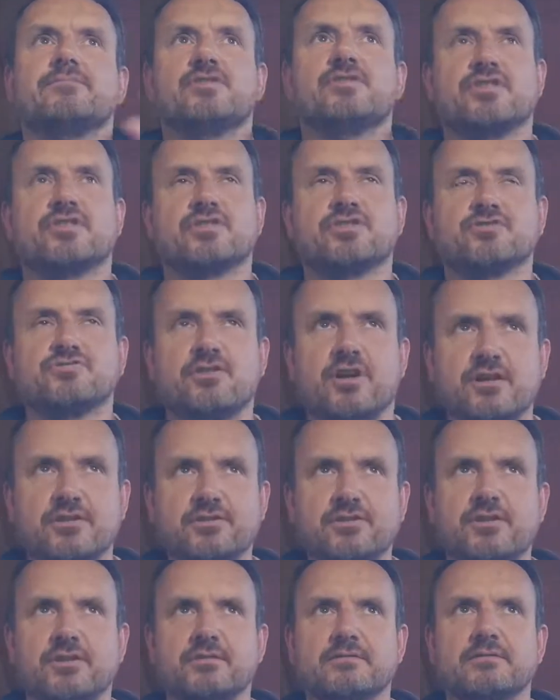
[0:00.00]

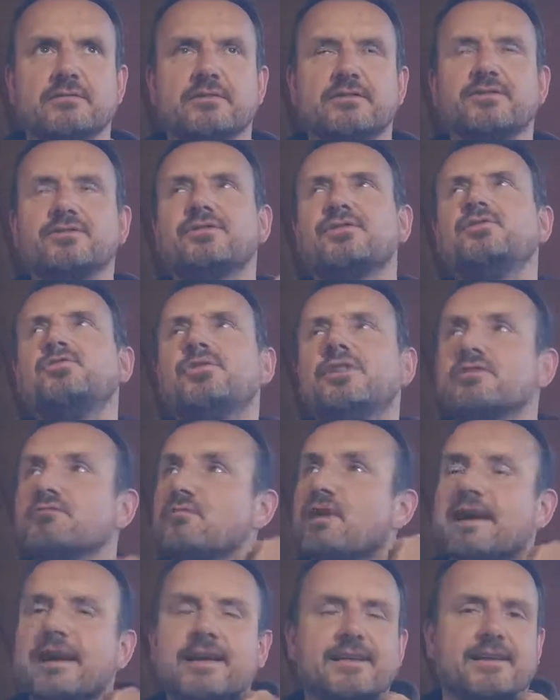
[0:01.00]
structure. Dude, who can
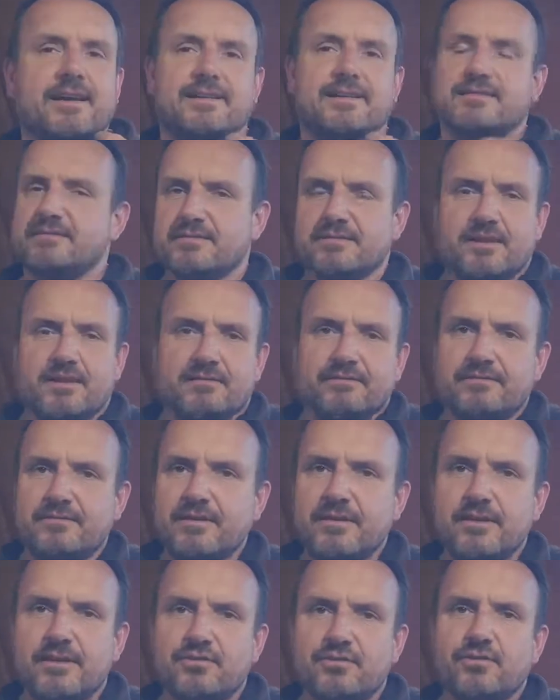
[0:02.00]
recognize this stuff?
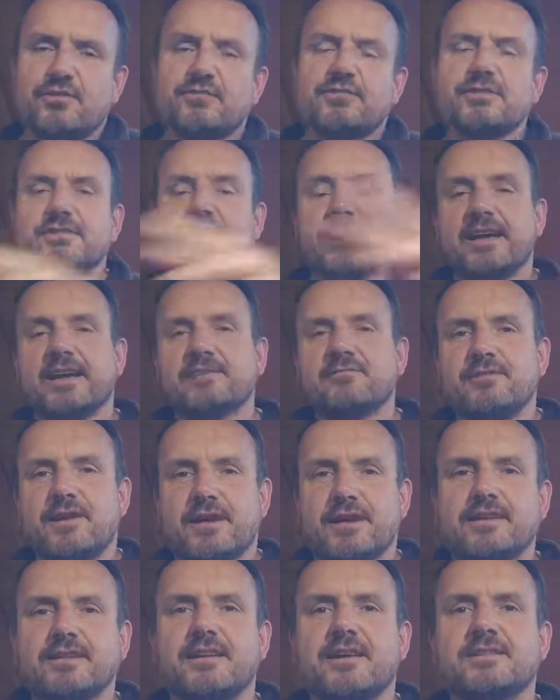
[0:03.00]
The only reason I can
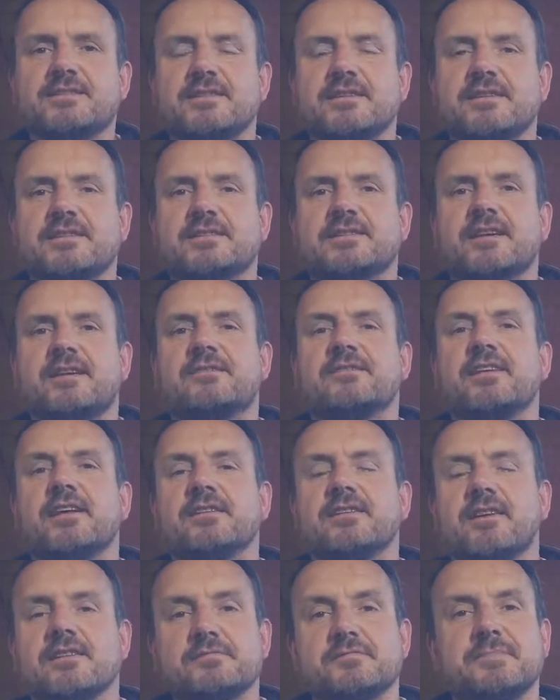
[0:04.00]
recognize it is because I've done
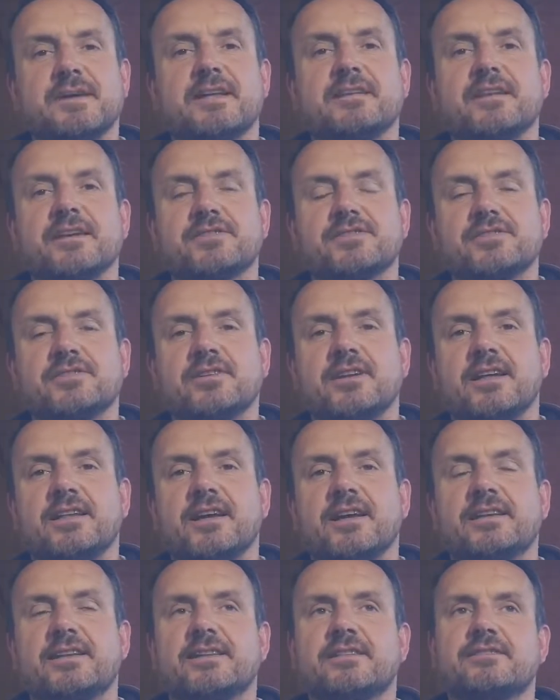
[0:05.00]
lots of meditation and
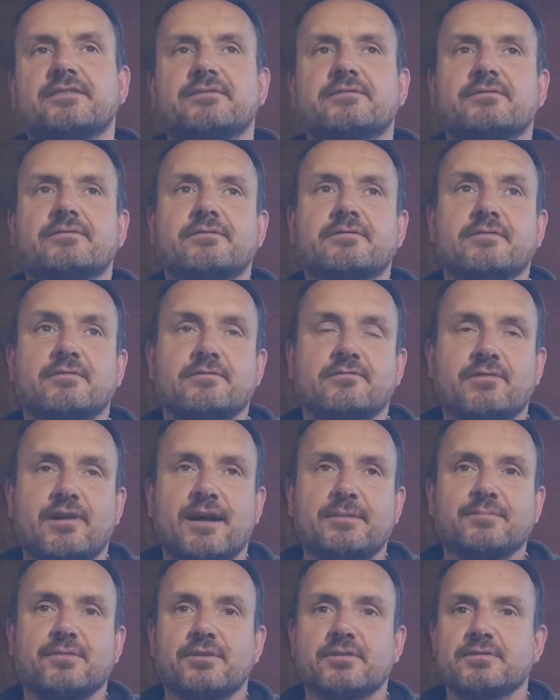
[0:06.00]
I did
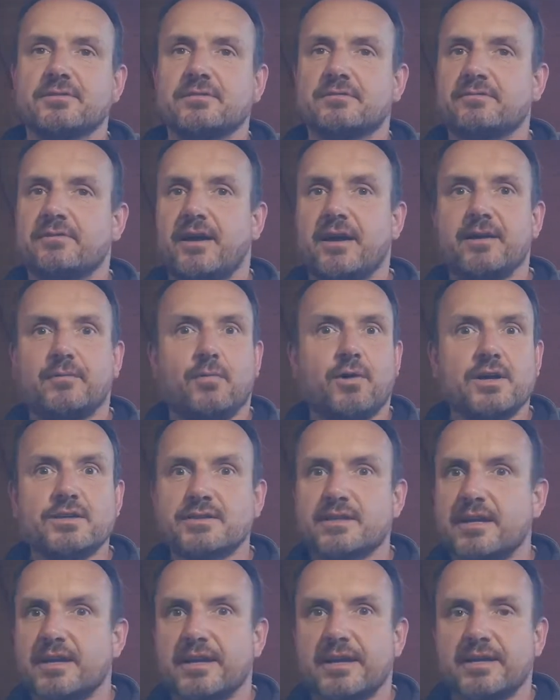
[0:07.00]
crap loads of
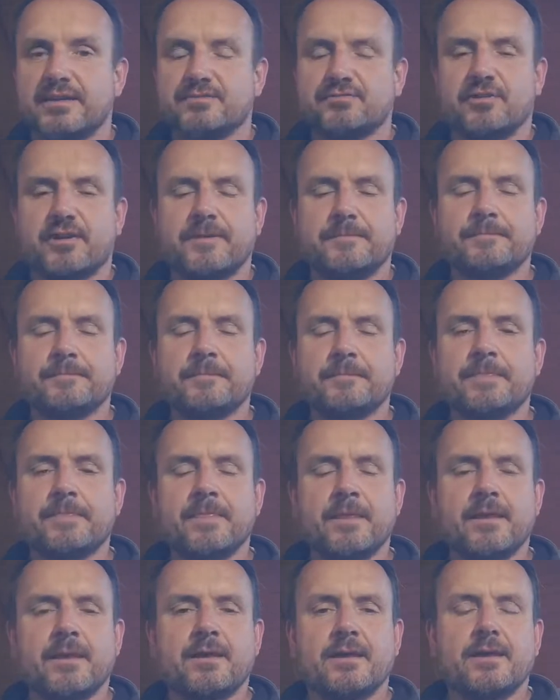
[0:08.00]
ayahuasca, I guess, right?
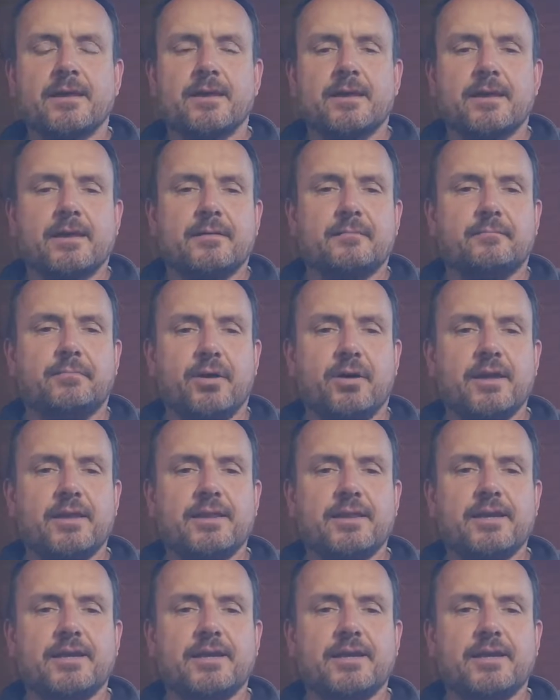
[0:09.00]
But